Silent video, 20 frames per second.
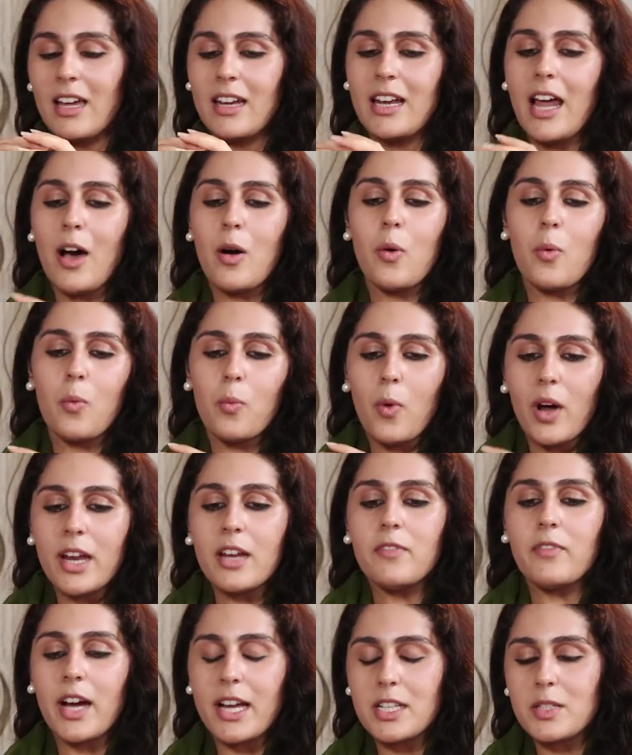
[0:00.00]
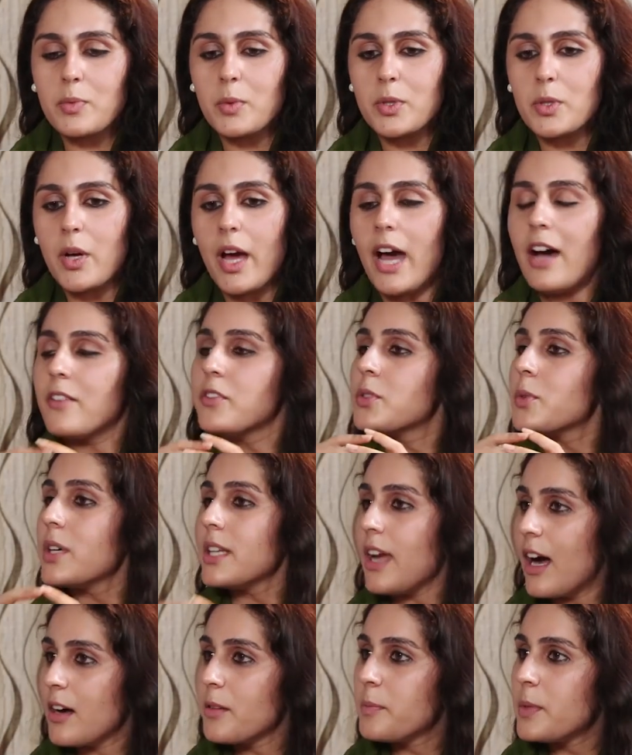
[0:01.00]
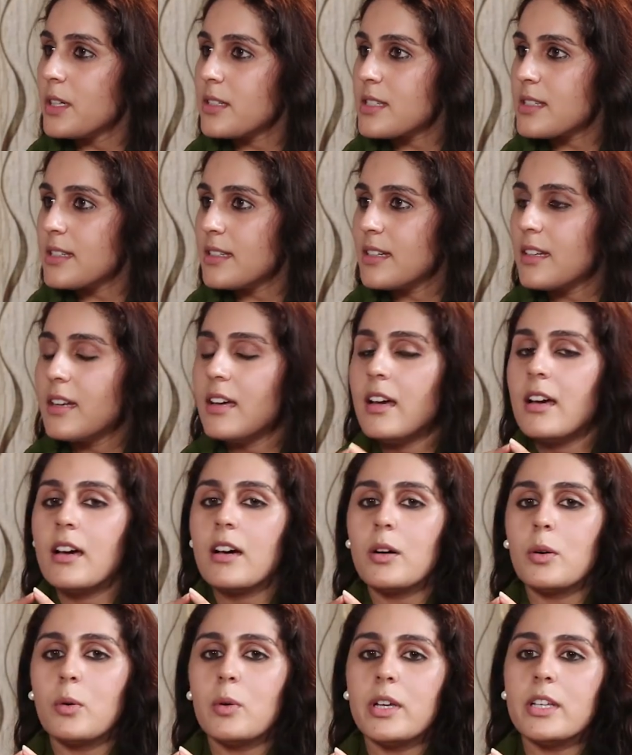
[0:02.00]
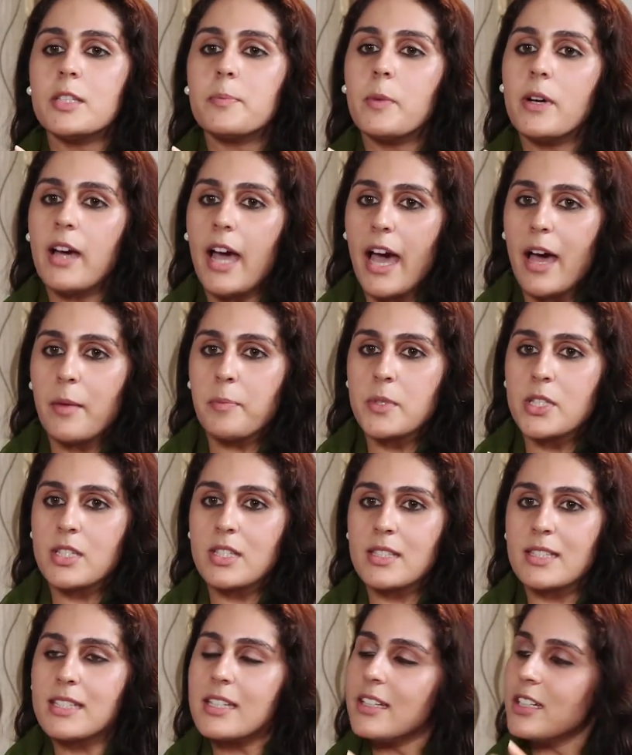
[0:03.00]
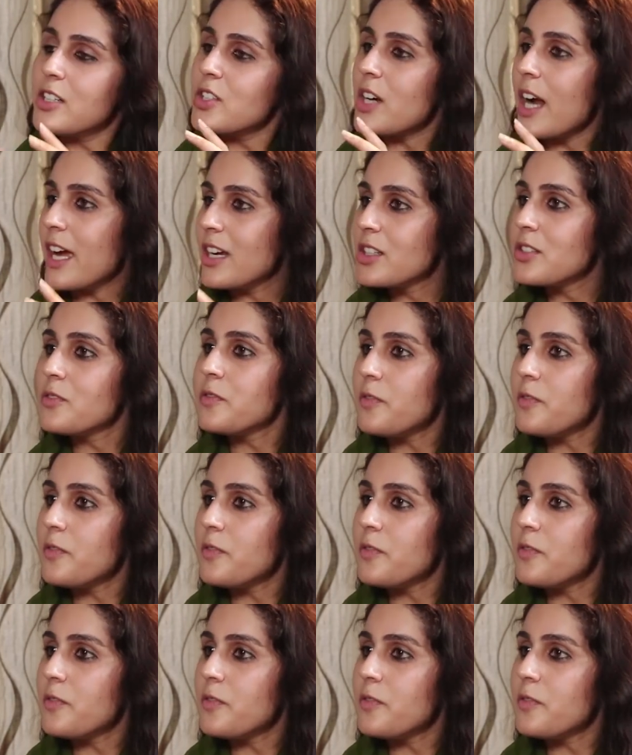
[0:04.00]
Now, what advice would you have to a young person who is perhaps still trying to